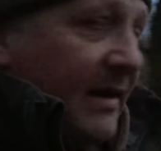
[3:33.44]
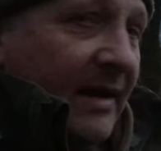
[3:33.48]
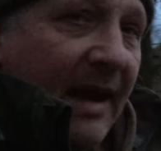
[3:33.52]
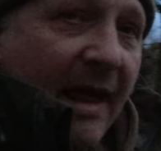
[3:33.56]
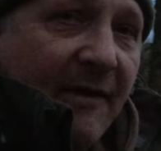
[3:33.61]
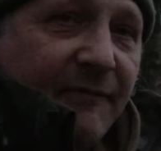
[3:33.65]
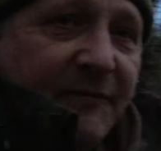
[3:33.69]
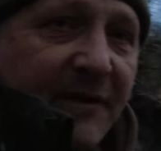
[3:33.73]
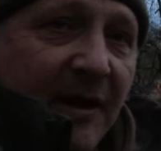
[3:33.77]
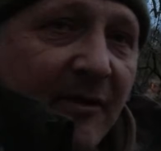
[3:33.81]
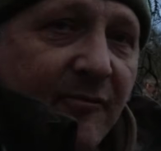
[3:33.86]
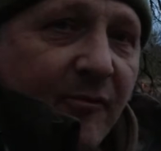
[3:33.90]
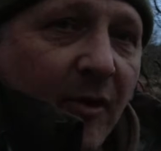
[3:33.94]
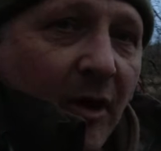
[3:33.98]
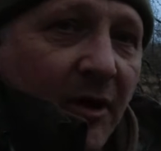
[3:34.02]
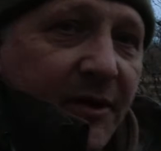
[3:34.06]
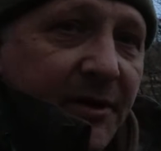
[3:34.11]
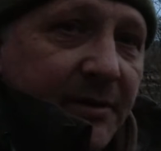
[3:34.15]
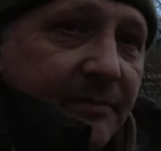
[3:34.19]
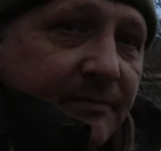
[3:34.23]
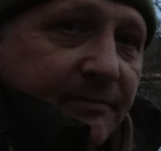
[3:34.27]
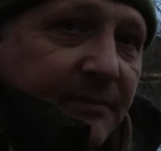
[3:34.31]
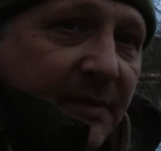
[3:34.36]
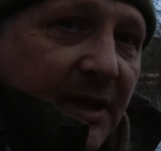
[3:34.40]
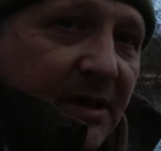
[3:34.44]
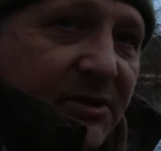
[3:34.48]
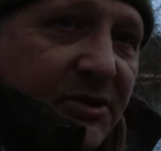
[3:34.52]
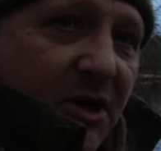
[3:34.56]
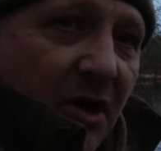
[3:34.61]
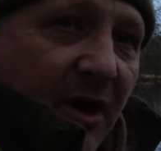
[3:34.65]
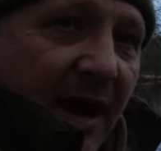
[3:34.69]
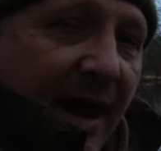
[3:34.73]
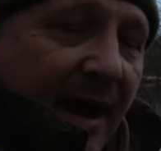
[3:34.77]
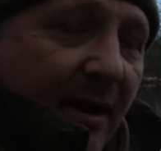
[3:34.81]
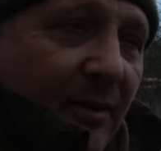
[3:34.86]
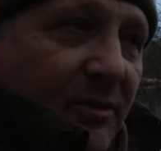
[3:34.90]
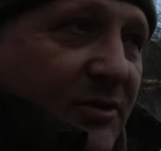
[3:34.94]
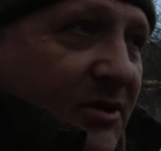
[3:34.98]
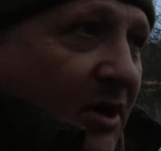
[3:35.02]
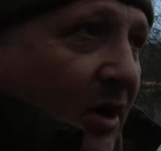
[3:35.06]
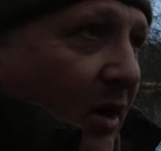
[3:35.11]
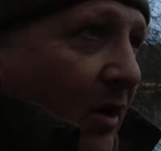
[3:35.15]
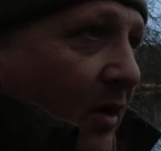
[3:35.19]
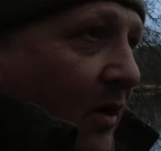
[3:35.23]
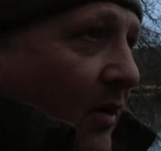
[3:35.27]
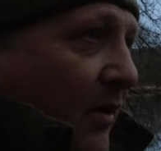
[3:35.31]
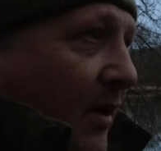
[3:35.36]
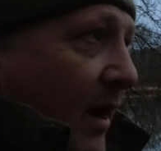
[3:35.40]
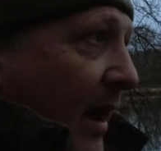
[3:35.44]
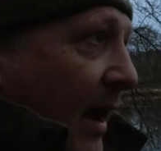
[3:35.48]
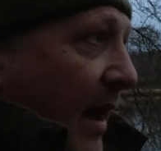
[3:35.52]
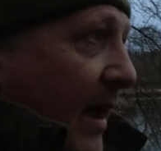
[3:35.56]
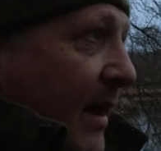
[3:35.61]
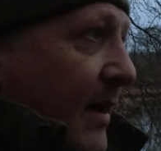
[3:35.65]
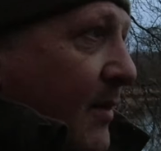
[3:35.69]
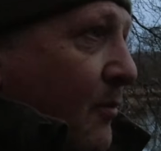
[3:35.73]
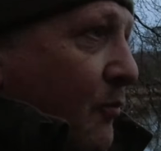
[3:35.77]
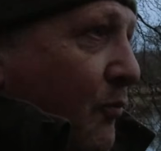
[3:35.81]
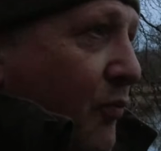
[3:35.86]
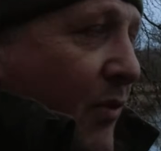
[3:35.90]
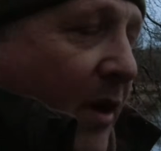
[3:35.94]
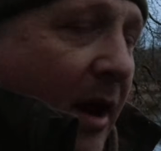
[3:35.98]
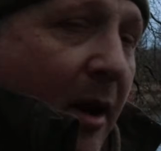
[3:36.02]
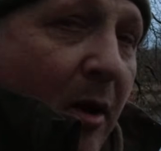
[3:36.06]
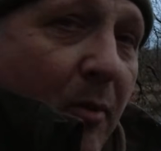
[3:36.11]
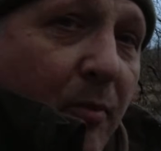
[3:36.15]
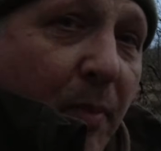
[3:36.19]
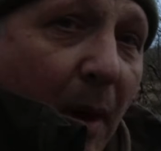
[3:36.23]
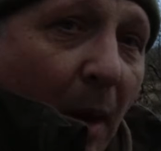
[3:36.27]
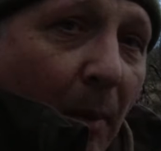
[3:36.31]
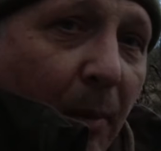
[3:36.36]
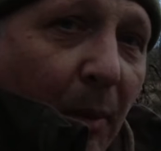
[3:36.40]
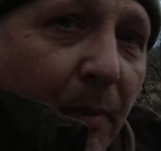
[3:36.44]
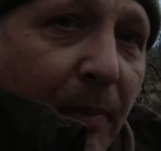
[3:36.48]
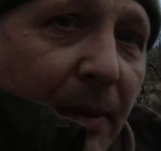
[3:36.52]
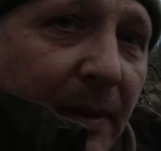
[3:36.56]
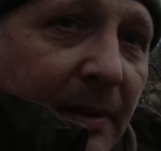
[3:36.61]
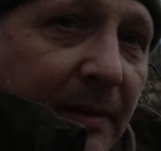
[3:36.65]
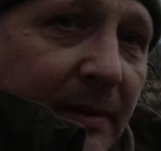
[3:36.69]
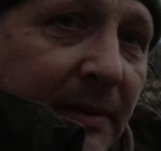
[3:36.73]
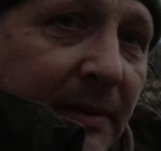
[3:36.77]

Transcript: Left hand rod has gone out on a brown pop-up